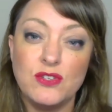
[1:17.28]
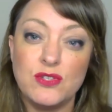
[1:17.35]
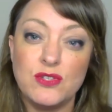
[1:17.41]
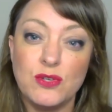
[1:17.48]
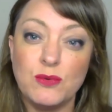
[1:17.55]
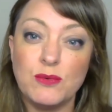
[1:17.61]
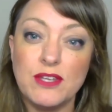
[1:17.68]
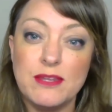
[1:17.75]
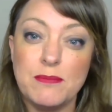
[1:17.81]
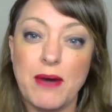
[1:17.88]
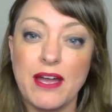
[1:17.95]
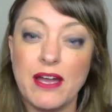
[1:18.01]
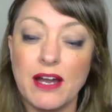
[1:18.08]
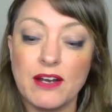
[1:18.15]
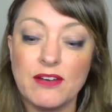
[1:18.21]
to read the
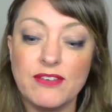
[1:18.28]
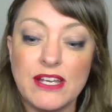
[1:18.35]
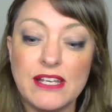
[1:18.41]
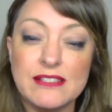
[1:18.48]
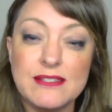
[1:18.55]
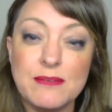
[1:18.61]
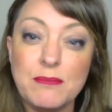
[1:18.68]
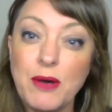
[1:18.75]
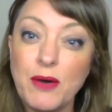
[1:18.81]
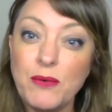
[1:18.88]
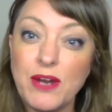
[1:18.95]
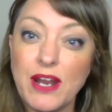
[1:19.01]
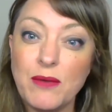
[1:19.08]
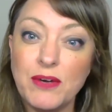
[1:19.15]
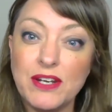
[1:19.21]
biographies. But
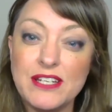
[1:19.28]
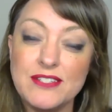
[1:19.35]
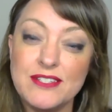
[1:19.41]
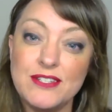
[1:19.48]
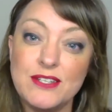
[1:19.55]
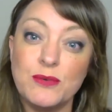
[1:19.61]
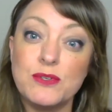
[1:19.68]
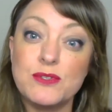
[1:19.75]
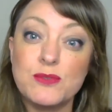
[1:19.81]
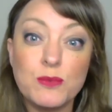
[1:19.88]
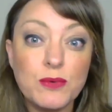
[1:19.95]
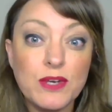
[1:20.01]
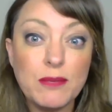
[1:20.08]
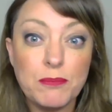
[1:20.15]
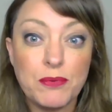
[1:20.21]
what I wanted to do was
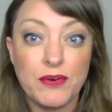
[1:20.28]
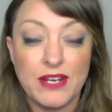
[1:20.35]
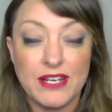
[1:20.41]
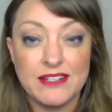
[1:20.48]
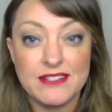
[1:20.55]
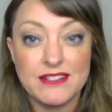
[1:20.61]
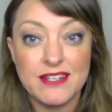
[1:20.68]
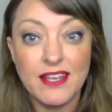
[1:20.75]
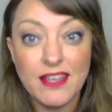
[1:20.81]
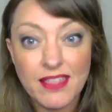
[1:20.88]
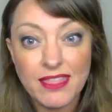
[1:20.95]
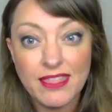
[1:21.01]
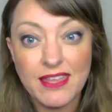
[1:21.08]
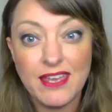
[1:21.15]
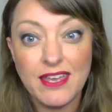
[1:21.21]
reprint
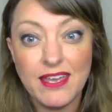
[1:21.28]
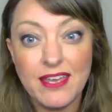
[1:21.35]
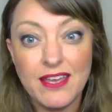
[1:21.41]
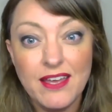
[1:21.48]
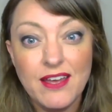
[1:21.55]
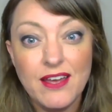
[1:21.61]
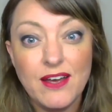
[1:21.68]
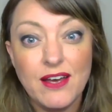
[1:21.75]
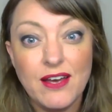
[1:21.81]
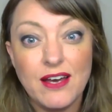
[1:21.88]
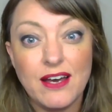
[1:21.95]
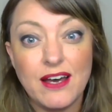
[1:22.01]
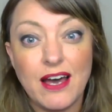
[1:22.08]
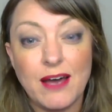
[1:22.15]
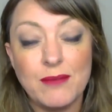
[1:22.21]
the
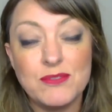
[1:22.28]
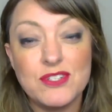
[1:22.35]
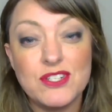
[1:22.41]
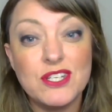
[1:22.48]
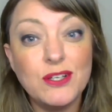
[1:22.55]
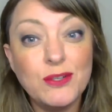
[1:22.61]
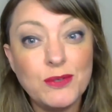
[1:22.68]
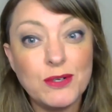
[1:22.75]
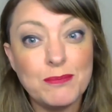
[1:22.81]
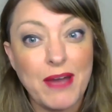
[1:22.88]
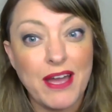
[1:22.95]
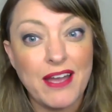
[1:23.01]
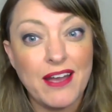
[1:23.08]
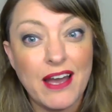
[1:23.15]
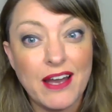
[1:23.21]
children
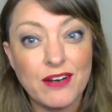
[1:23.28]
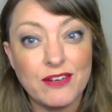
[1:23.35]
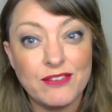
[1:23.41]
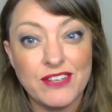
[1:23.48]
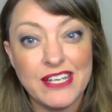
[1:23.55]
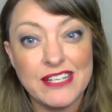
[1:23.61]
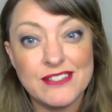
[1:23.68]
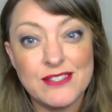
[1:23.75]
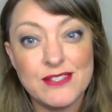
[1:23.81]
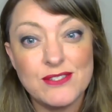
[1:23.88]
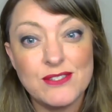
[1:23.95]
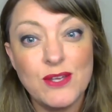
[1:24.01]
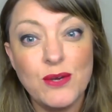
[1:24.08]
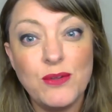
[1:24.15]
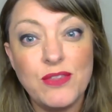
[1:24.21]
biographies
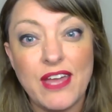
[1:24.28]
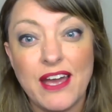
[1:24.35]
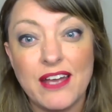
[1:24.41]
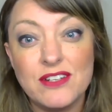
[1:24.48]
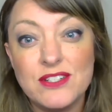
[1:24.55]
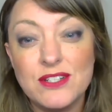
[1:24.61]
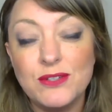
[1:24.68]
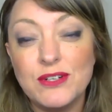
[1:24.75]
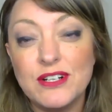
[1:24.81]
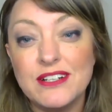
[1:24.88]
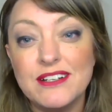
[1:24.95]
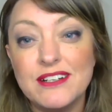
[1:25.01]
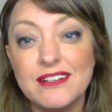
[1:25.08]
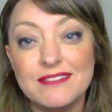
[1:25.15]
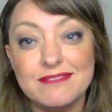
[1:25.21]
so that
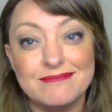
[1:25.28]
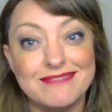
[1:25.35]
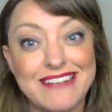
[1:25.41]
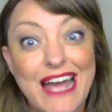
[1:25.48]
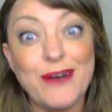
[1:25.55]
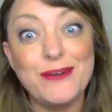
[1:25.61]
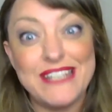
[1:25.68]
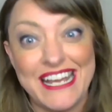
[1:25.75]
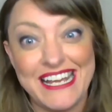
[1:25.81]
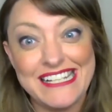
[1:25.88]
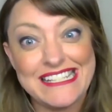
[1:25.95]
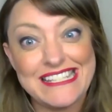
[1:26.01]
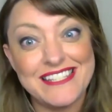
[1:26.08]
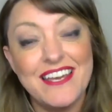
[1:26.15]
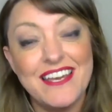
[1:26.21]
children
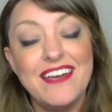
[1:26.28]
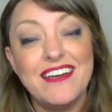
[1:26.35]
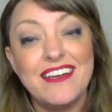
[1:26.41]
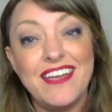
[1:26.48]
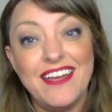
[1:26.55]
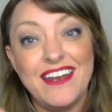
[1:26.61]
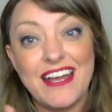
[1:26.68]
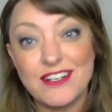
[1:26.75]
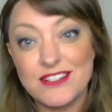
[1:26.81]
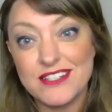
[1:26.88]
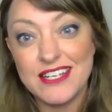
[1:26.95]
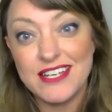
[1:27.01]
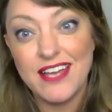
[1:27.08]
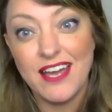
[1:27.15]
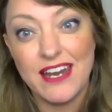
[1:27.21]
nowadays can
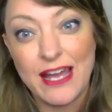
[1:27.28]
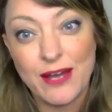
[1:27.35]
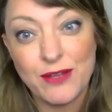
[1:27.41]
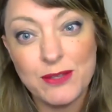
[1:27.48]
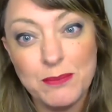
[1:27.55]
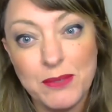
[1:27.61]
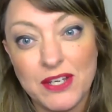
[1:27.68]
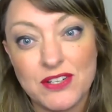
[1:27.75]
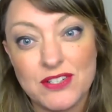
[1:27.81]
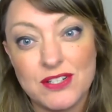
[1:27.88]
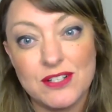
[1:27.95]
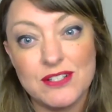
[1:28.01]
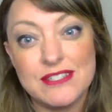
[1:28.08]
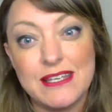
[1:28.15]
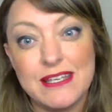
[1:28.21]
actually cut out the
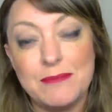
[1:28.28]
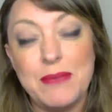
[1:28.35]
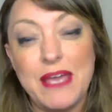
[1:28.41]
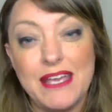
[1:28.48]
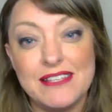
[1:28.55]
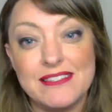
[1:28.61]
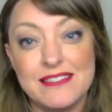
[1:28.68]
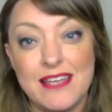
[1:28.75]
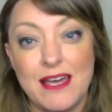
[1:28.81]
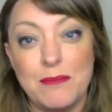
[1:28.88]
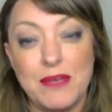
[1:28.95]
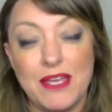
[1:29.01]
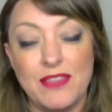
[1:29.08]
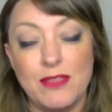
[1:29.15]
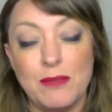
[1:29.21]
pictures and paste
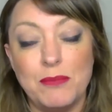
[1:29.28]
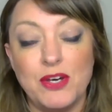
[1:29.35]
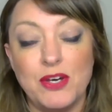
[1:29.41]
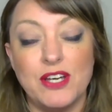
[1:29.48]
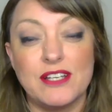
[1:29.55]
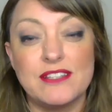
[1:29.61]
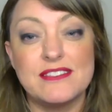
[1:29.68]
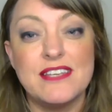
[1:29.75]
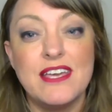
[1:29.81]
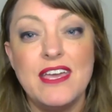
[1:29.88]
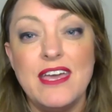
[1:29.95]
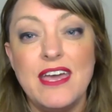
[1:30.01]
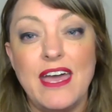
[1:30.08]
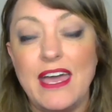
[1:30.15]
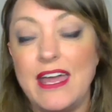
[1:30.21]
them in the books.
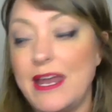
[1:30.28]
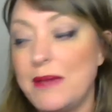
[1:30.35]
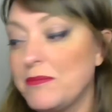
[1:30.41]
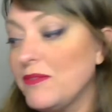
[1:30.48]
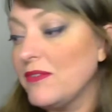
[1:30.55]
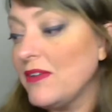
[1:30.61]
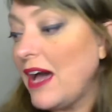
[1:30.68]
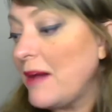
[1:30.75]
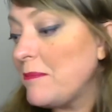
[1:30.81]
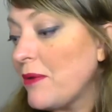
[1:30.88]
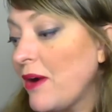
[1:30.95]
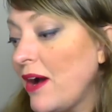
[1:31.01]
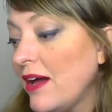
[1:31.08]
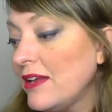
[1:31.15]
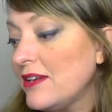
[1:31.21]
And I
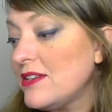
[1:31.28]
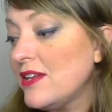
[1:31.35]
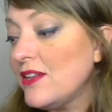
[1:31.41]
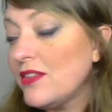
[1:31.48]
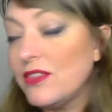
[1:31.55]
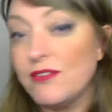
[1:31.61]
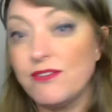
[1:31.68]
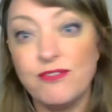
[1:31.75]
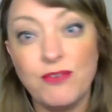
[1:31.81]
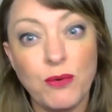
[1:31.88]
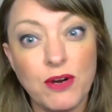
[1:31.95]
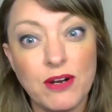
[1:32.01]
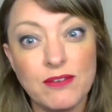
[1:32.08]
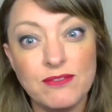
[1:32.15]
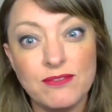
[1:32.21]
brought the
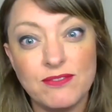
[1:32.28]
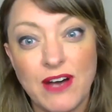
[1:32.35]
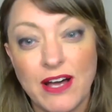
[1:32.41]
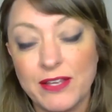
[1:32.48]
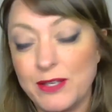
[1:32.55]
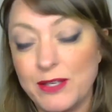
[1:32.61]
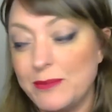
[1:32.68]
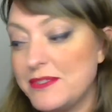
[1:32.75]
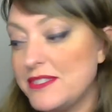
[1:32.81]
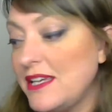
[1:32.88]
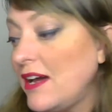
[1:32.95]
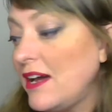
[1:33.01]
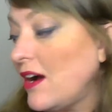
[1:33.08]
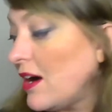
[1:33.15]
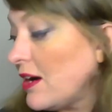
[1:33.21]
4 volumes
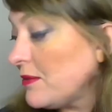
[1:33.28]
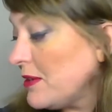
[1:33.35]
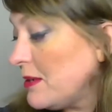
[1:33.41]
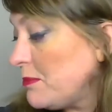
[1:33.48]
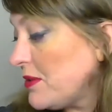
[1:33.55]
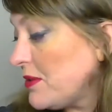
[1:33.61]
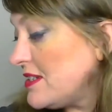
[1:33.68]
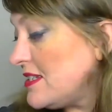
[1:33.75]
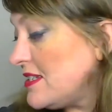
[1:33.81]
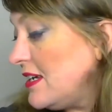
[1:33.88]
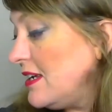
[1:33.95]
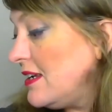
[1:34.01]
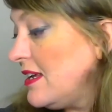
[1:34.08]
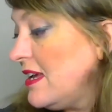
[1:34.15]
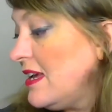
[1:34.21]
that are
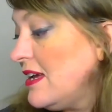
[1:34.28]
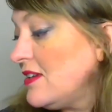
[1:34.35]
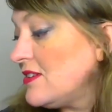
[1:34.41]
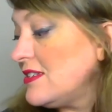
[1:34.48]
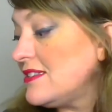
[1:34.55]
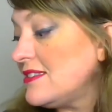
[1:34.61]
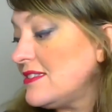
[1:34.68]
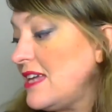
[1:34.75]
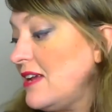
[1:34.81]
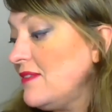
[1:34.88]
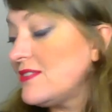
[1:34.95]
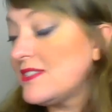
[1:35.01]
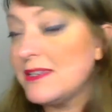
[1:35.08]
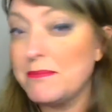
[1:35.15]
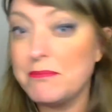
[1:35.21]
reprinted. To save
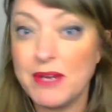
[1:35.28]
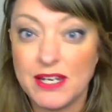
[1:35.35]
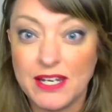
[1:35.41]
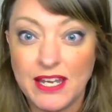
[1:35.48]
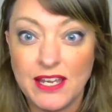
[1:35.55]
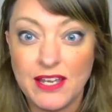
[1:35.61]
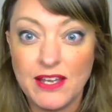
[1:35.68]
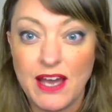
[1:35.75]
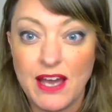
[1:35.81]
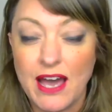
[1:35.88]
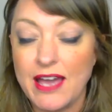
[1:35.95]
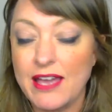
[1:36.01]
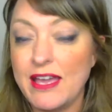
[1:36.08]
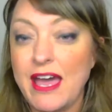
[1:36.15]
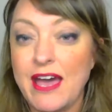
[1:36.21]
some money,
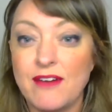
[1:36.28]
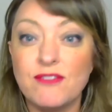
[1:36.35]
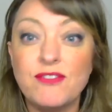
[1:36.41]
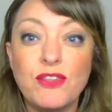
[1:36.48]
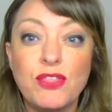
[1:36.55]
I have